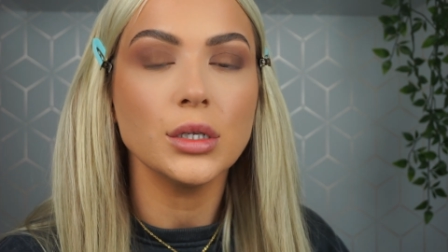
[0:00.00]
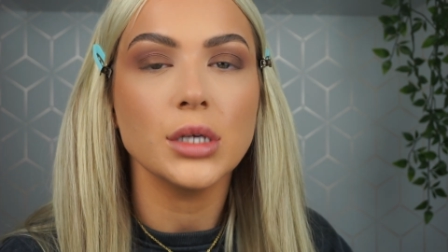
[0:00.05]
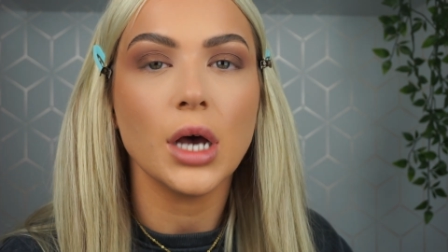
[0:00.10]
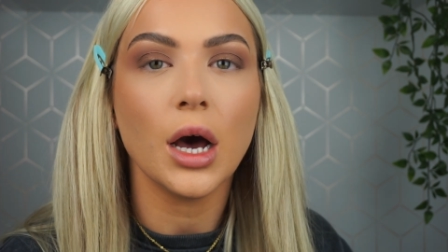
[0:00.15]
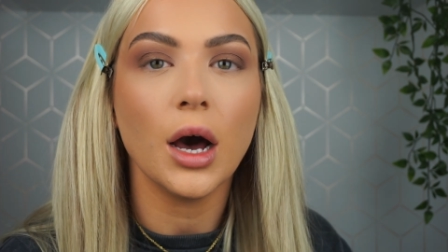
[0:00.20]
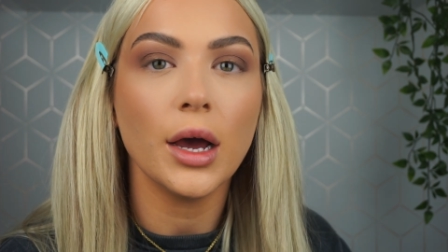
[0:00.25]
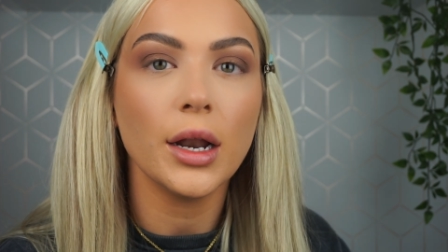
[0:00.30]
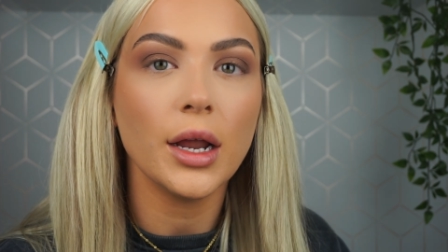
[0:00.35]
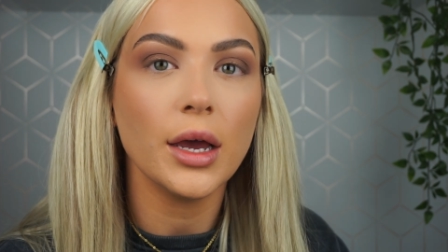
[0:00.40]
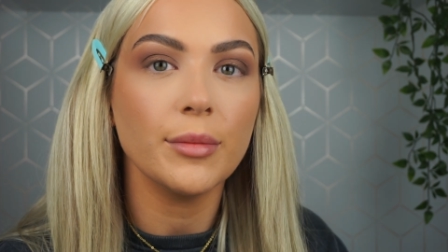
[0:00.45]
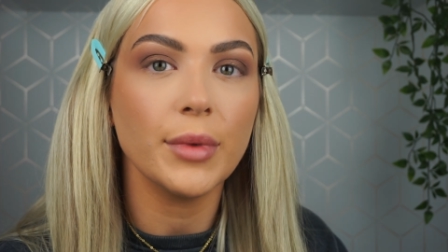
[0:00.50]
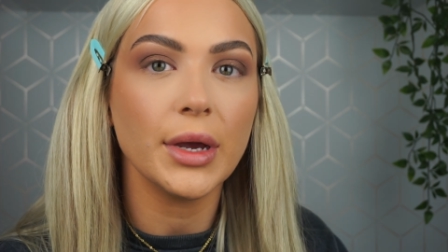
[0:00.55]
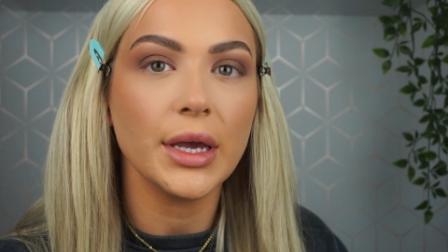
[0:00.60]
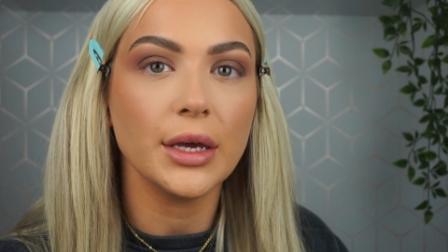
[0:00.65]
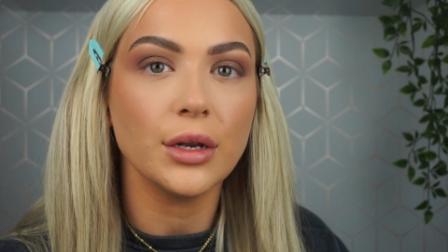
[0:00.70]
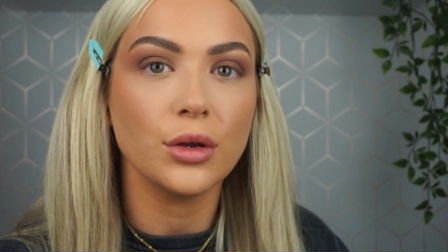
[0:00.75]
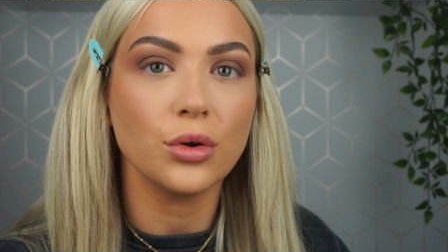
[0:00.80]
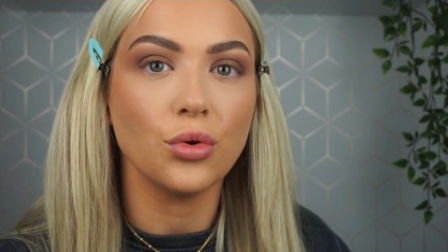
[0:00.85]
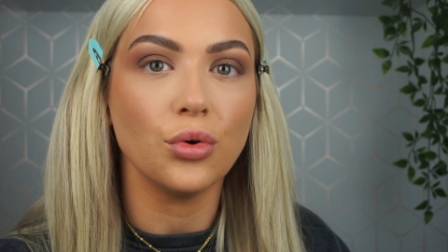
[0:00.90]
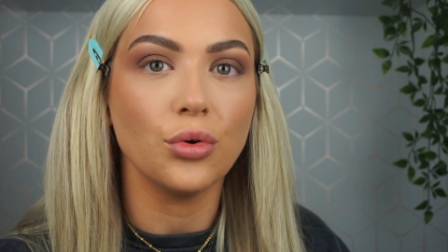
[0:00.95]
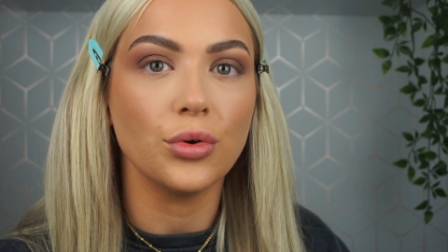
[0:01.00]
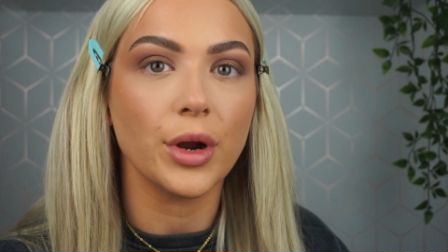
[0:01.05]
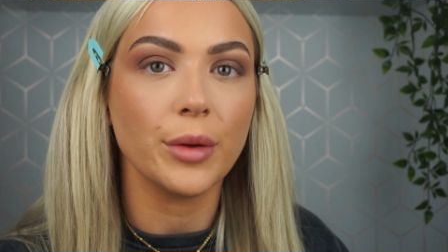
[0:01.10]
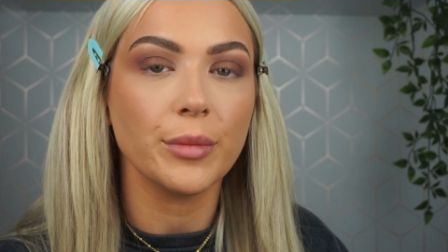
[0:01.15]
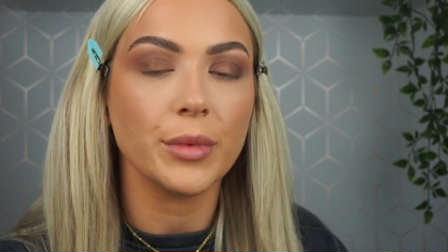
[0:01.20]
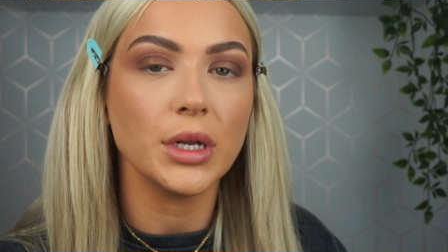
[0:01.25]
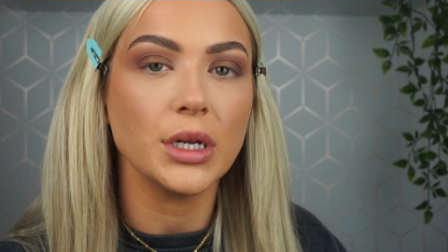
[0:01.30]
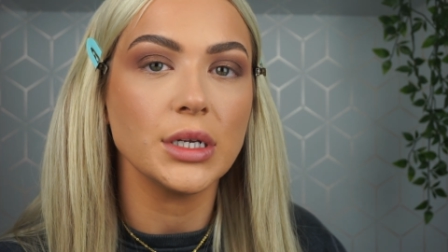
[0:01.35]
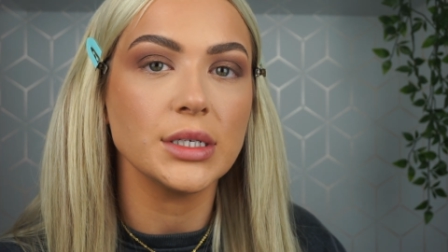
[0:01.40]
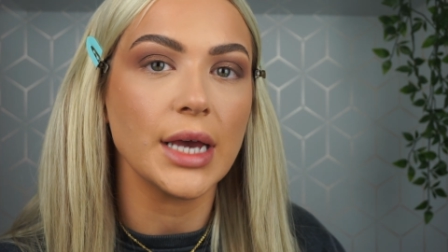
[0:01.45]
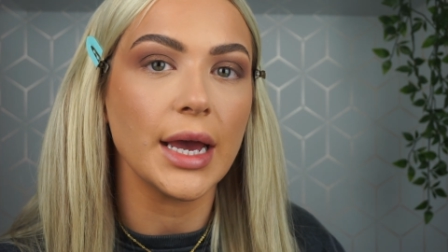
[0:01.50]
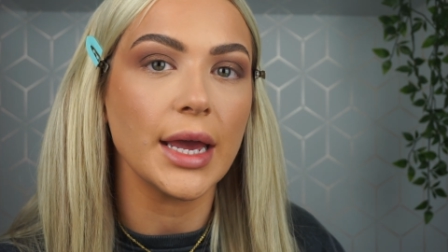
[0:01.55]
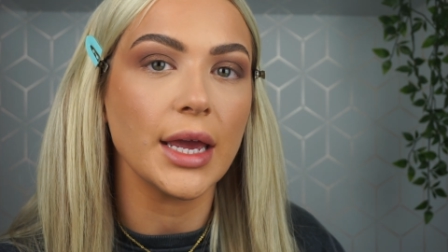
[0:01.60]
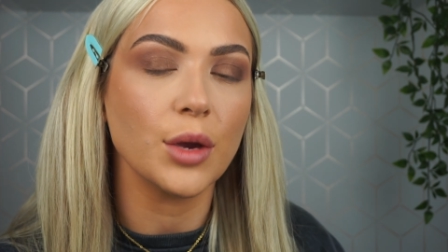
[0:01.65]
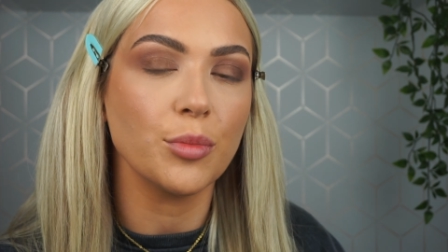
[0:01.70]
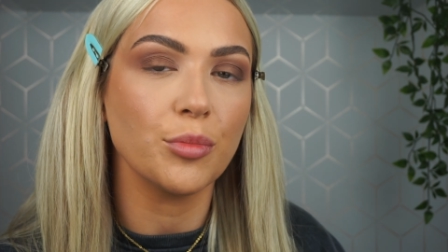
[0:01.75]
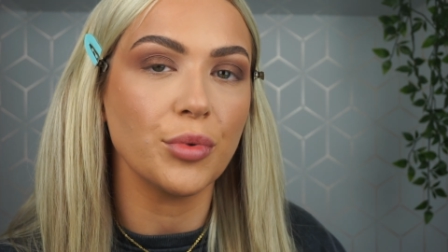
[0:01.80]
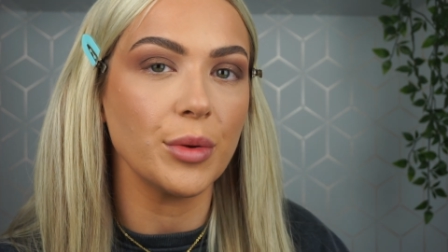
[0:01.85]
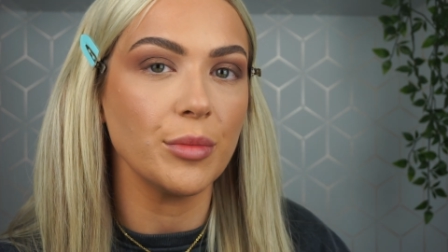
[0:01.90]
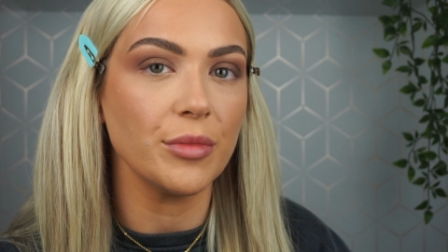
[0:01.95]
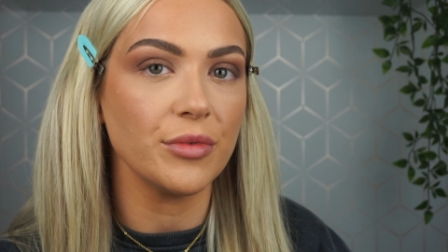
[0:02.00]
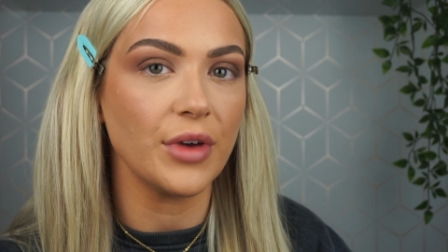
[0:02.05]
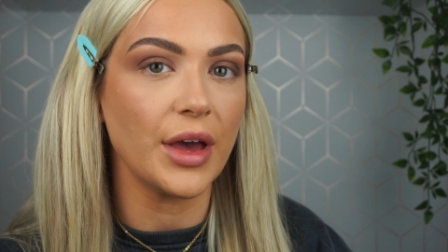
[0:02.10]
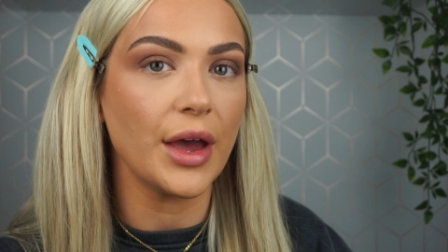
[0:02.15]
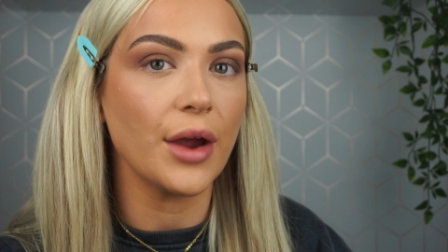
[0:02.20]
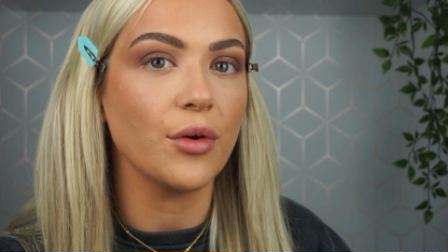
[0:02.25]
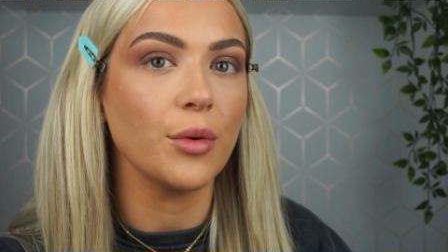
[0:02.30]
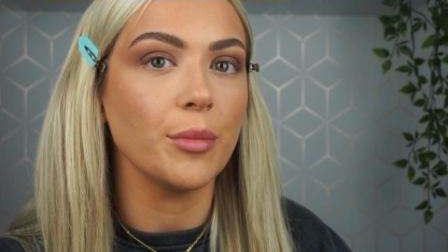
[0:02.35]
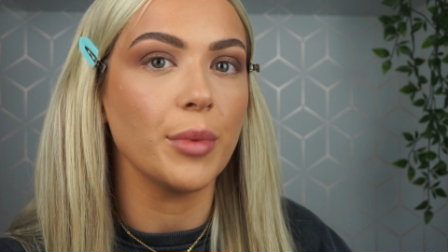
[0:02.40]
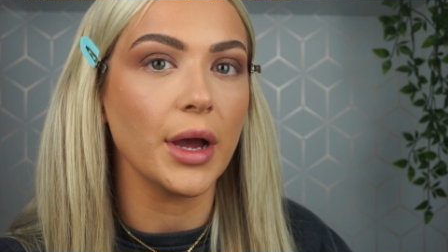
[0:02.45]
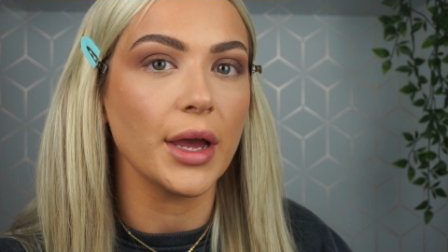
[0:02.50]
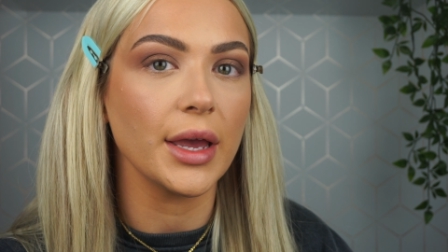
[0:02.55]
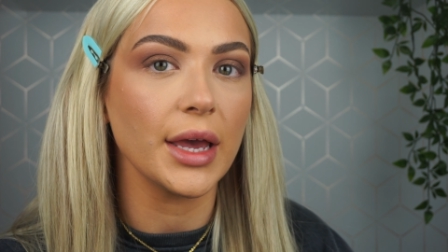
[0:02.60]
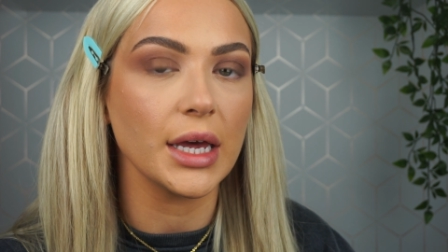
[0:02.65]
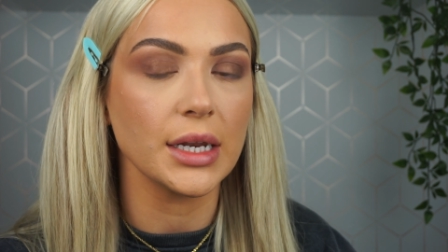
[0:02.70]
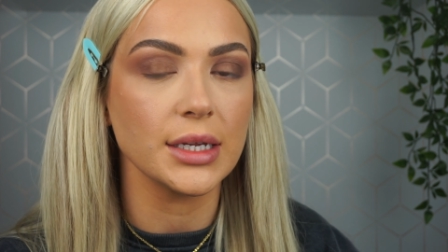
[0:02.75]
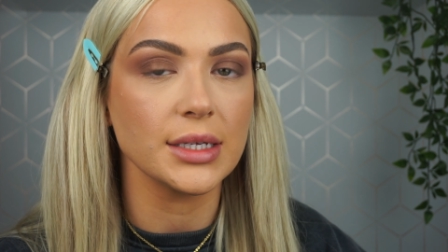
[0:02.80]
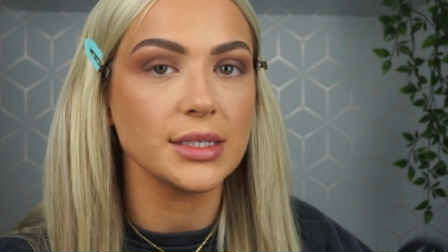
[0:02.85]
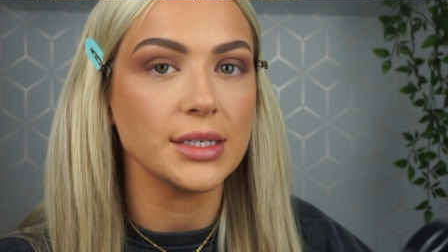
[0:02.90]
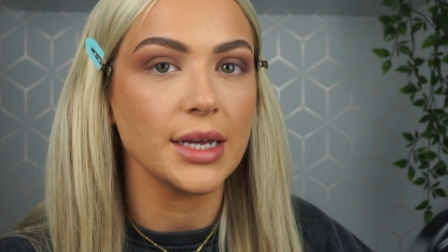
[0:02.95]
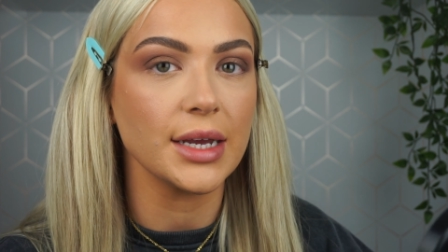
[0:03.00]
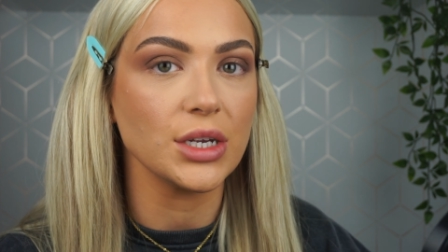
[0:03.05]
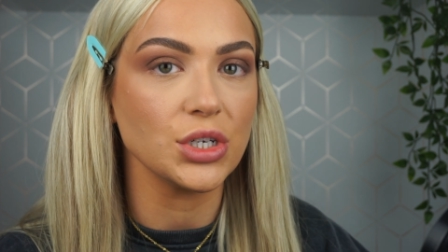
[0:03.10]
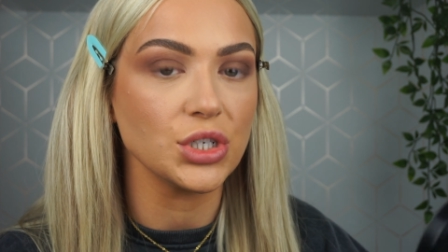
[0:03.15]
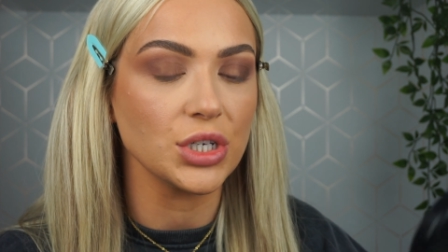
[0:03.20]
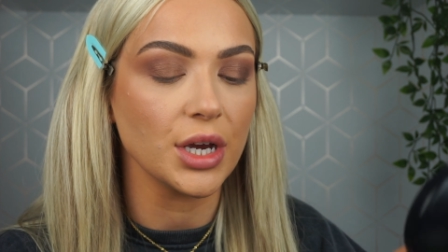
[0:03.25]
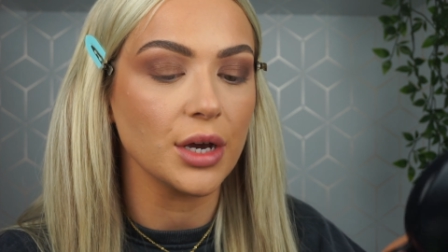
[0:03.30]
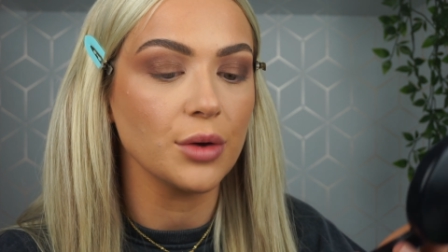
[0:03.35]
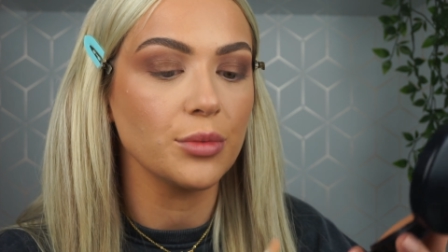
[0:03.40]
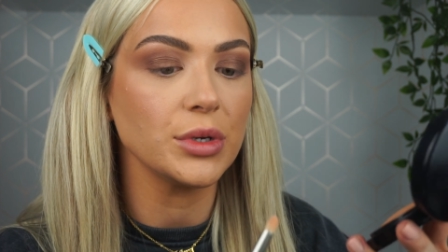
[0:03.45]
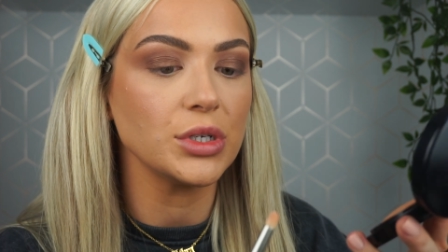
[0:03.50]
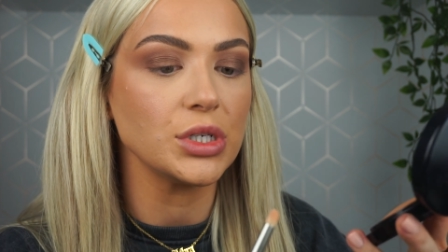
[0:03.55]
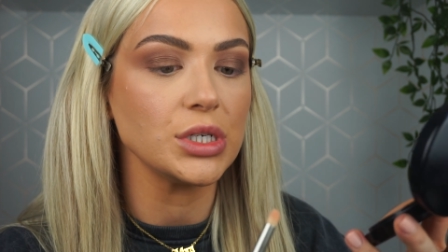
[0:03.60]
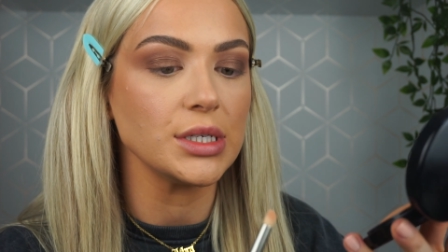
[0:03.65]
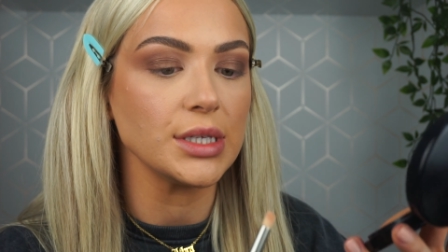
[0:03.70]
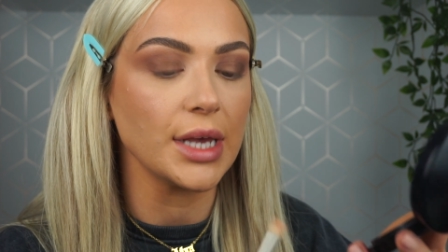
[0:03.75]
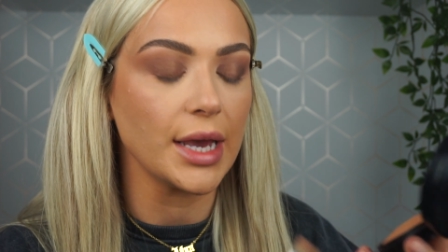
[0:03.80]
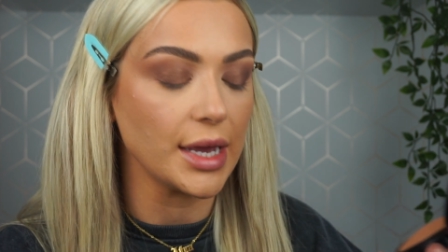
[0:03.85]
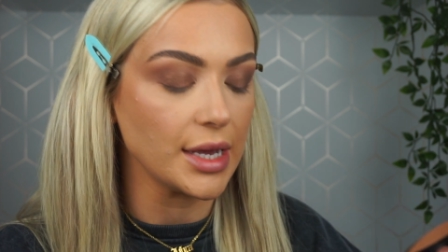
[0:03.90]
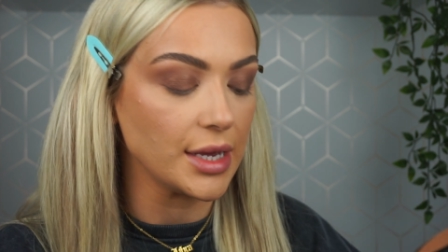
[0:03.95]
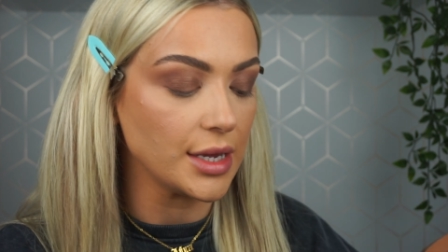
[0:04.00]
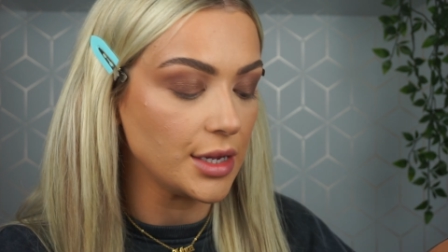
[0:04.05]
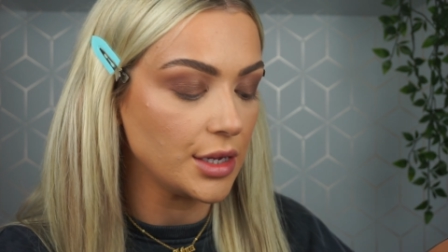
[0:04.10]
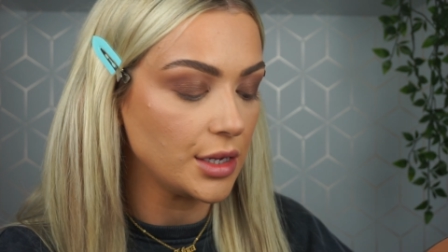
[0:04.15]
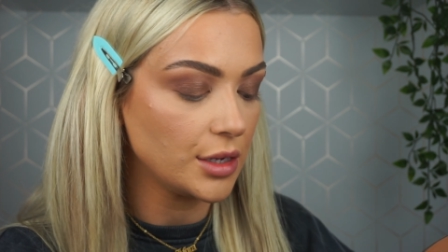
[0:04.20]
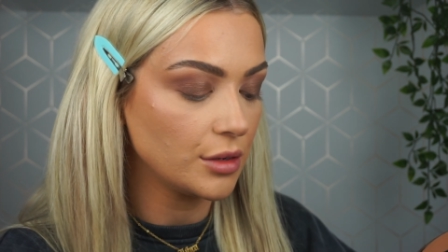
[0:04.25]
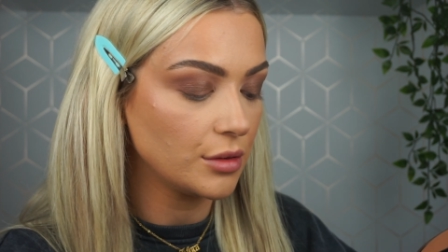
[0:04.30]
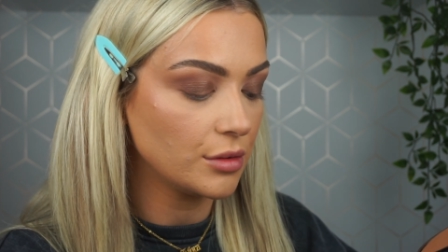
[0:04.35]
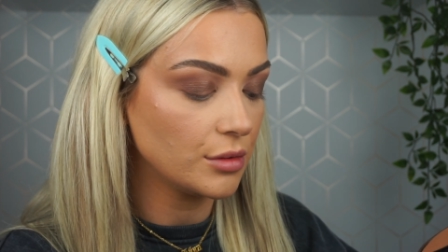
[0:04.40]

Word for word: To highlight my inner corner, I'm going to take Primavera by Anastasia, which is a